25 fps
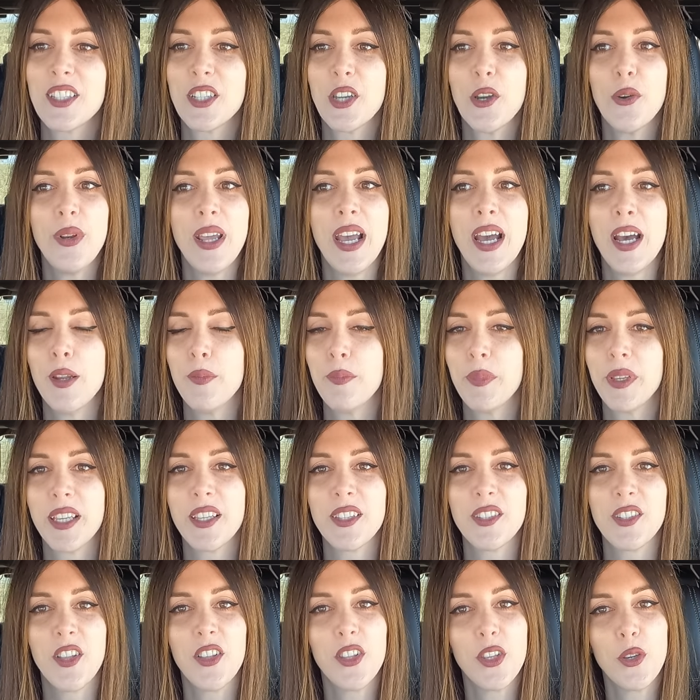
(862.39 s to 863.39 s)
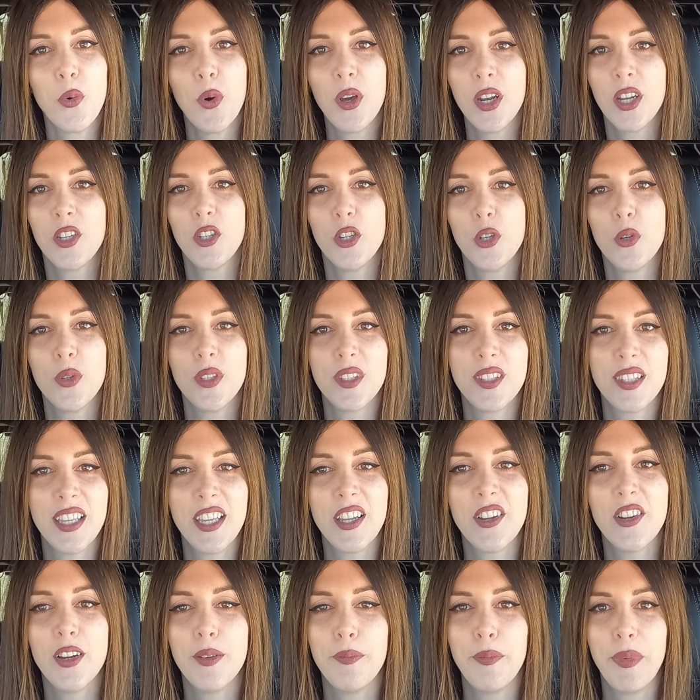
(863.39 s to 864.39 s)
to go down because all you want to do is
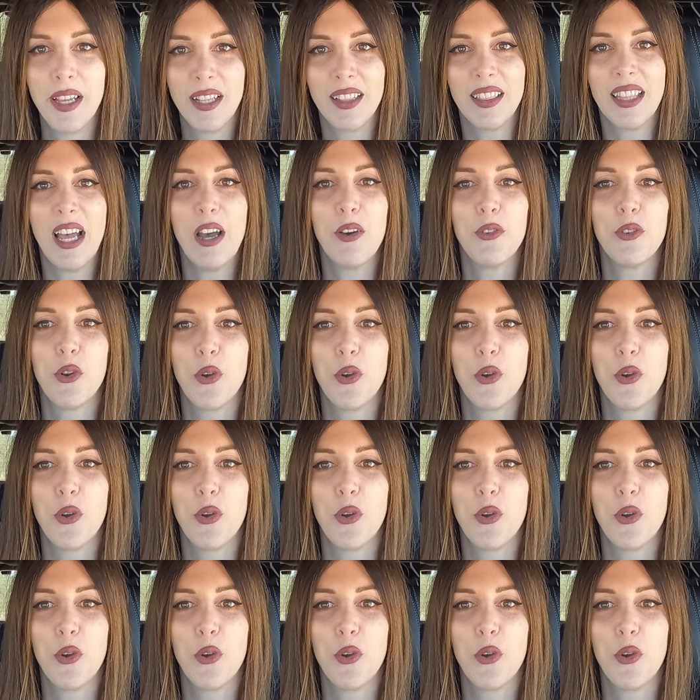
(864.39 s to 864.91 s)
hear it make loud